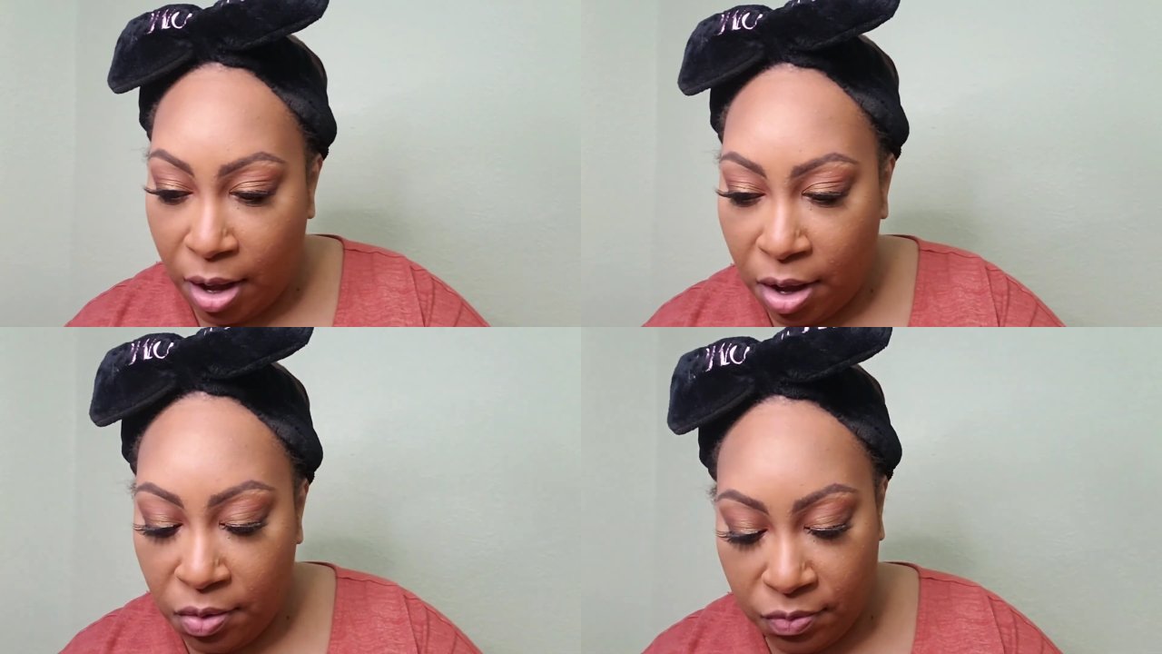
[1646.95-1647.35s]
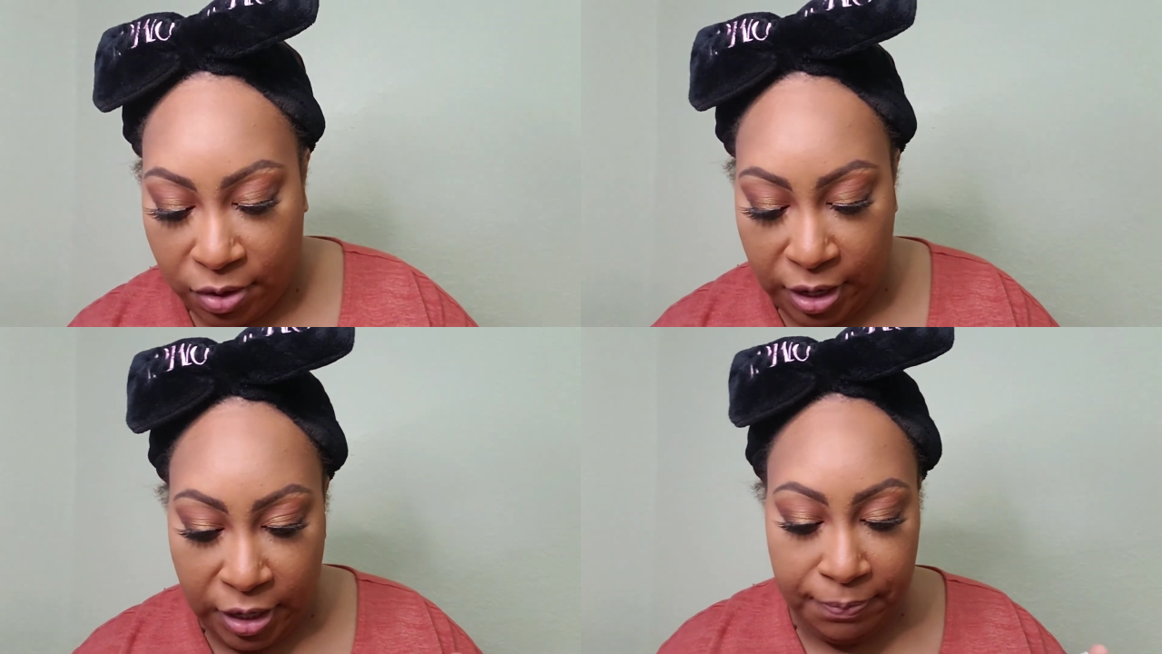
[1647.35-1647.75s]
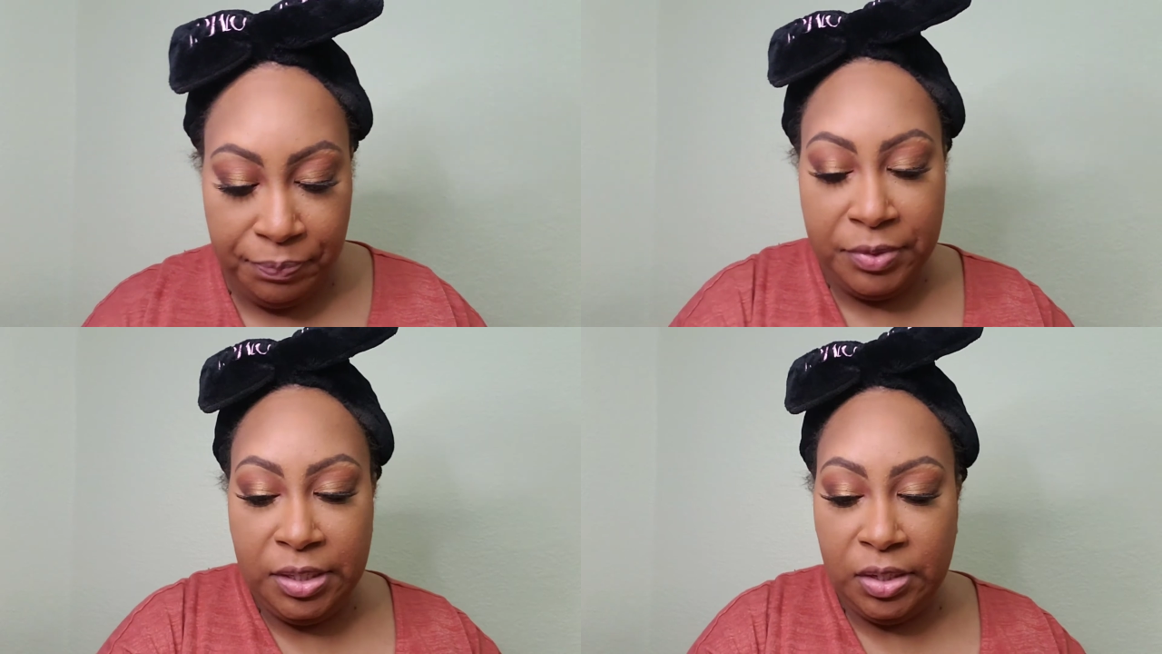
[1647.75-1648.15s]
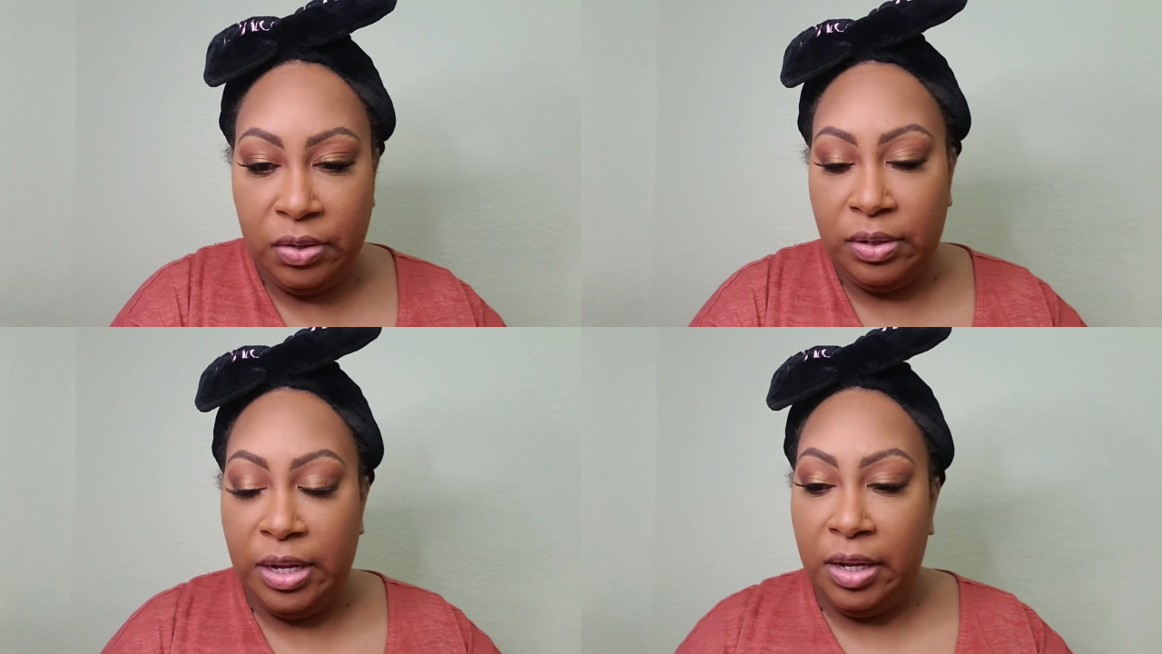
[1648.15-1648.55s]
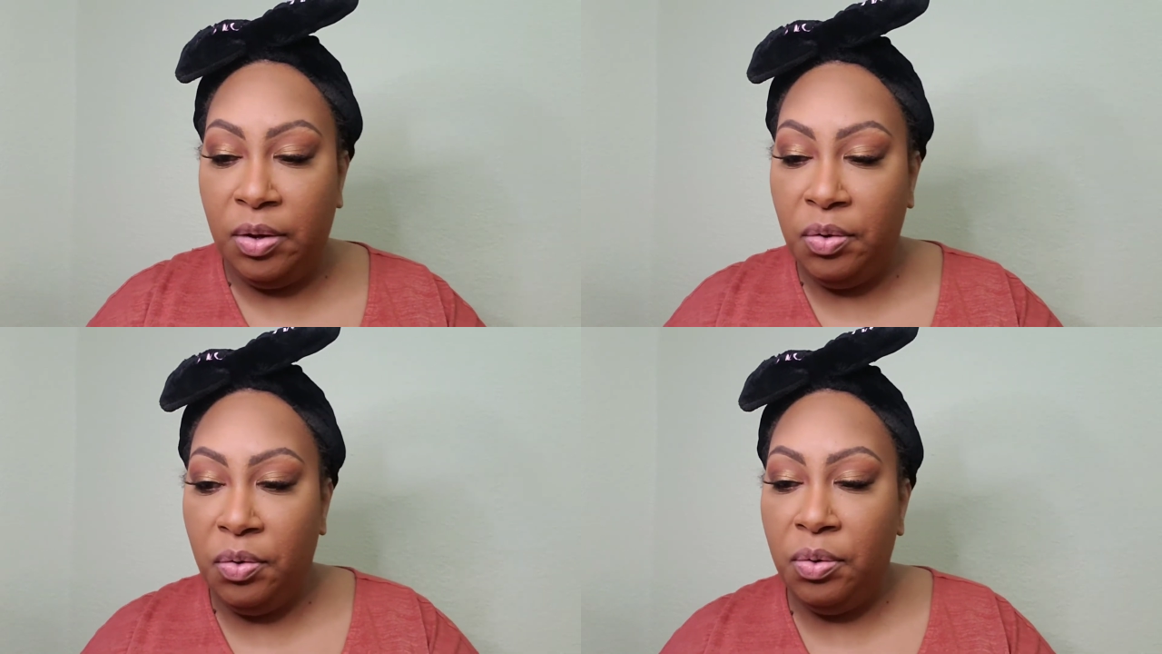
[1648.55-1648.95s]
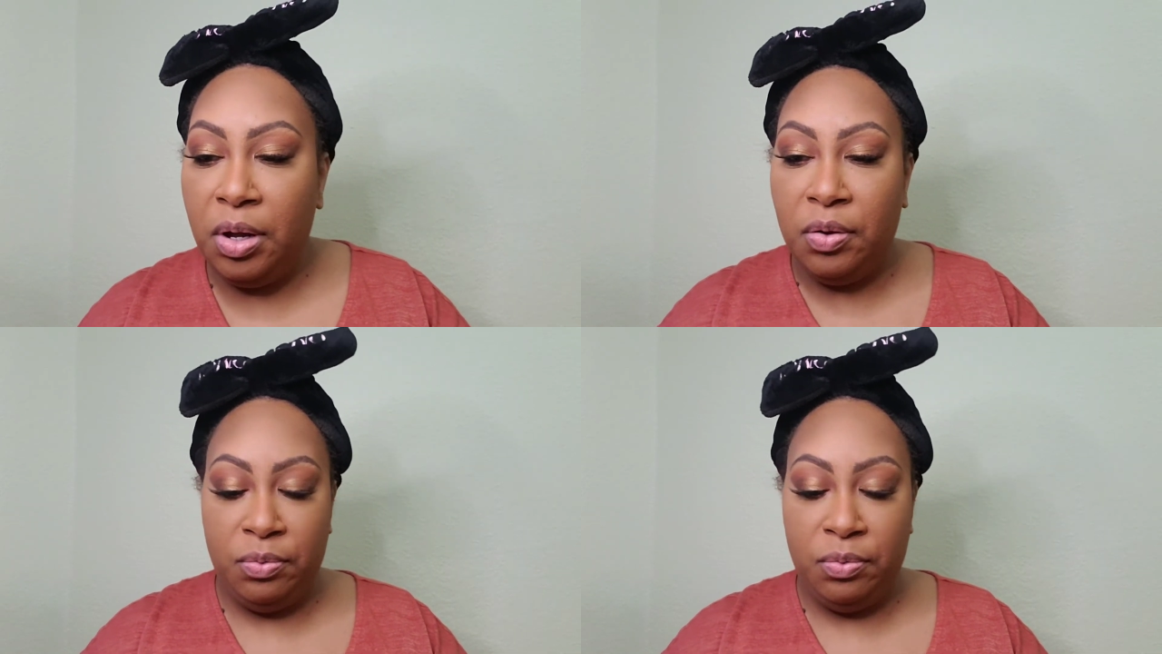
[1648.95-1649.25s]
Alright, so now